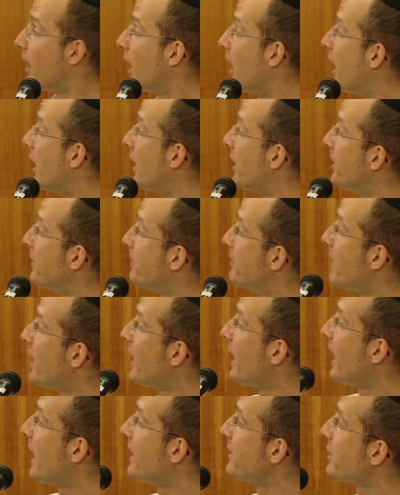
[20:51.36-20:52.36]
And
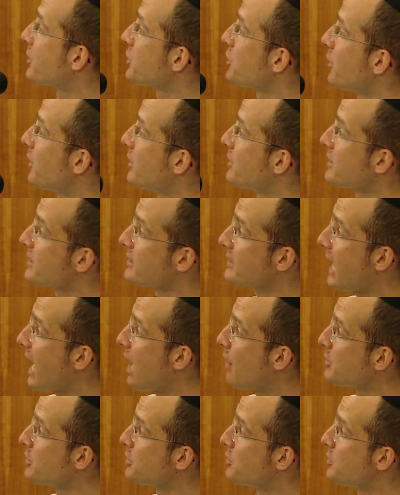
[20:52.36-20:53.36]
then I'll show you this is
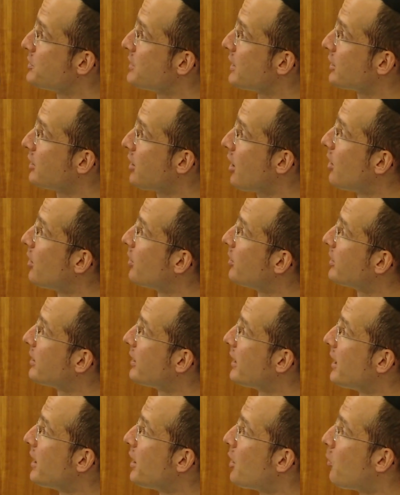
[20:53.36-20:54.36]
how it's used in code.
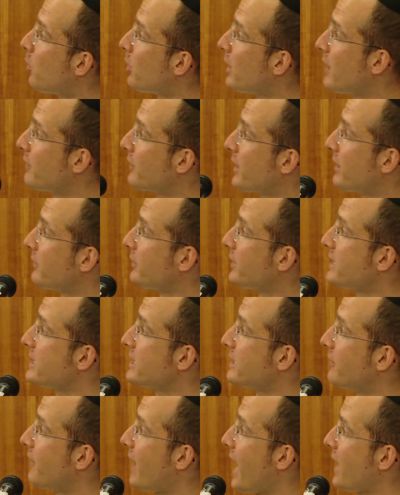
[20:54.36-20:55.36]
We'll have kind of a
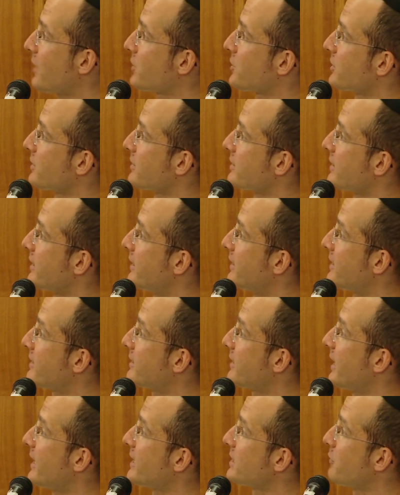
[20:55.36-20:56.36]
list of actions. And in this
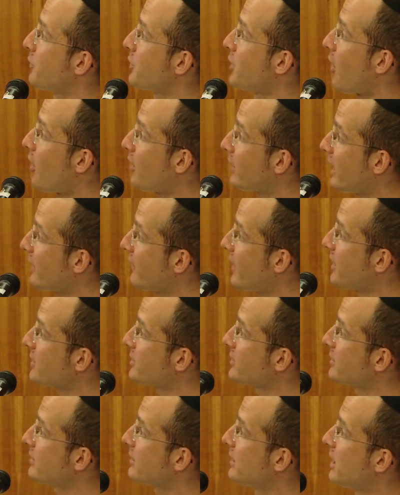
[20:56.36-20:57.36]
case, with the archive
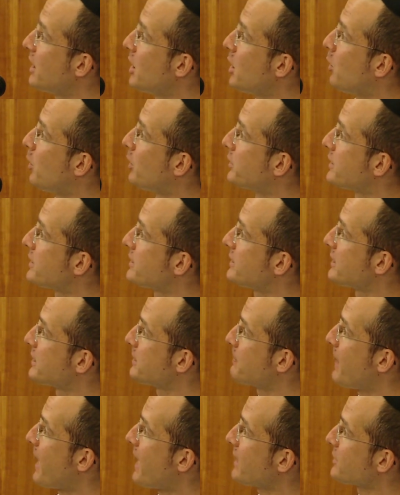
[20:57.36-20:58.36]
action, we'll just
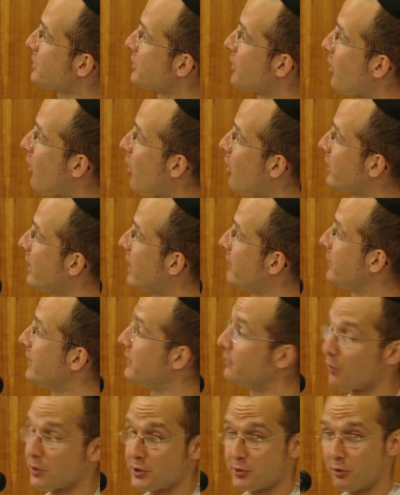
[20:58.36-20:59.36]
dispatch an archive
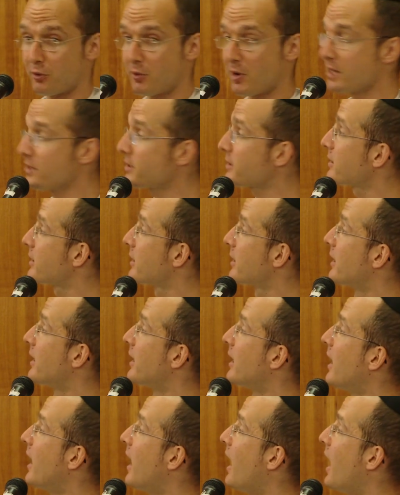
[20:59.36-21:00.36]
invoice request,
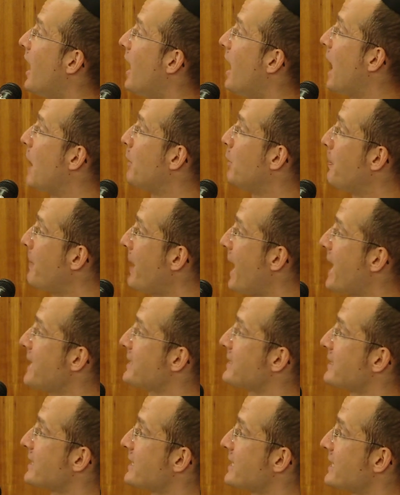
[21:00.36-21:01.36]
and we'll pass it a